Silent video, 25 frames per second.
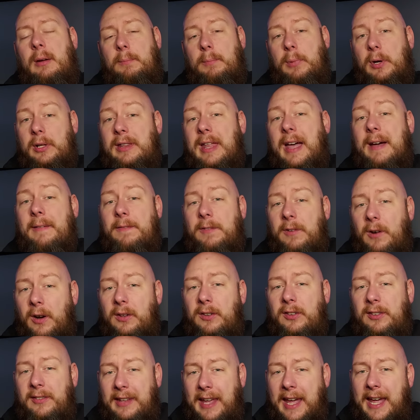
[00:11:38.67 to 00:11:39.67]
But that
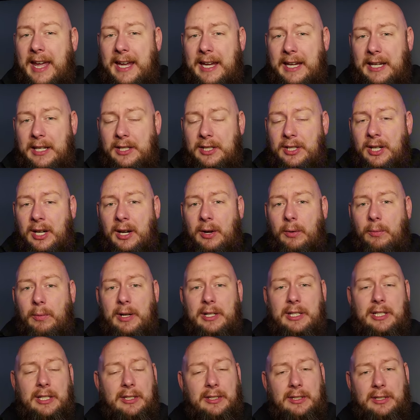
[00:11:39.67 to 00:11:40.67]
front stage,
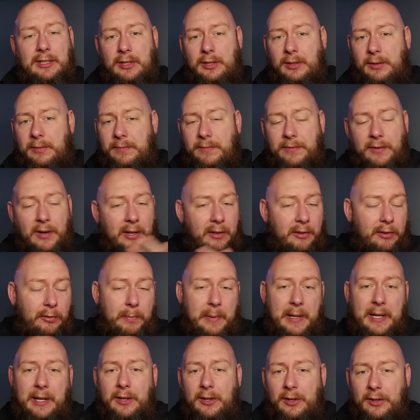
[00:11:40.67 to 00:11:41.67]
which is your front
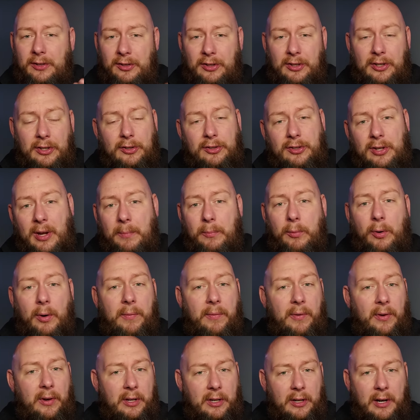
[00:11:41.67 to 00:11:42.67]
speakers and your
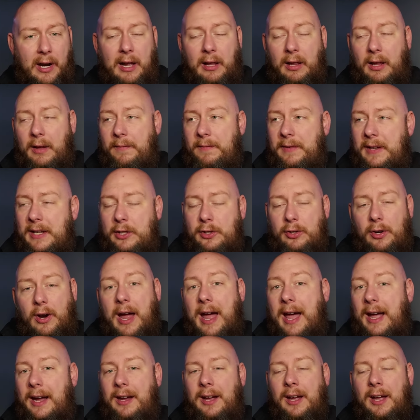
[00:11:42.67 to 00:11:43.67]
subwoofer, your LFE
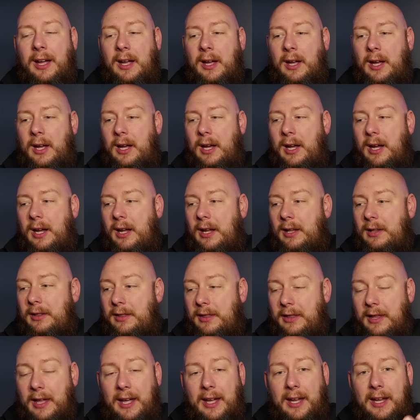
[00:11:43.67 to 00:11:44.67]
track,
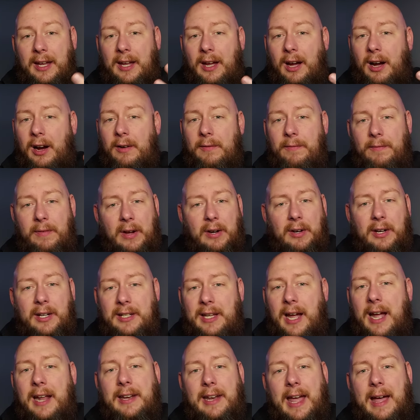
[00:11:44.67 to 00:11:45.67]
they are very
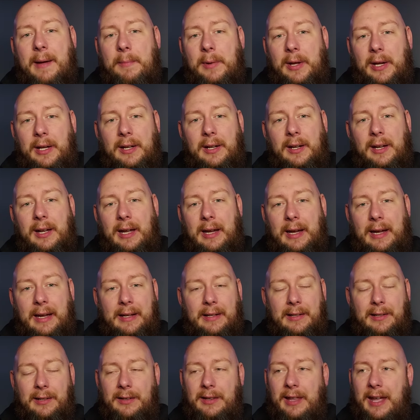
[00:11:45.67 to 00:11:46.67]
dynamic
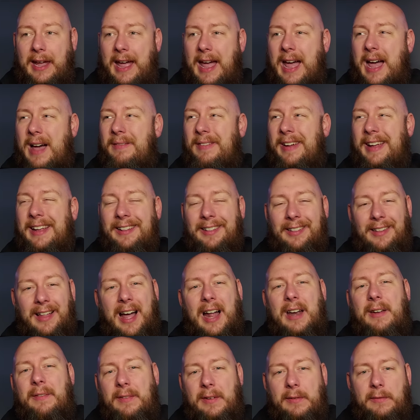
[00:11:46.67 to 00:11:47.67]
and they have a
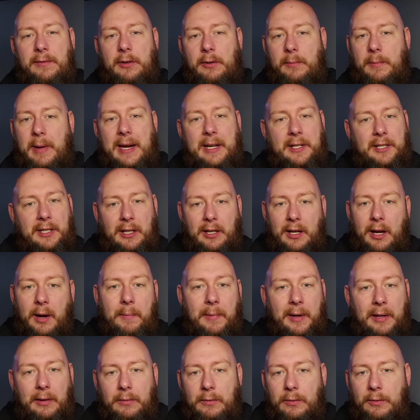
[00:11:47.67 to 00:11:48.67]
lot of information
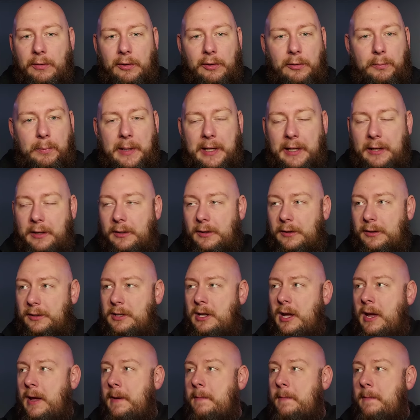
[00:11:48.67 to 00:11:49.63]
coming through the speakers.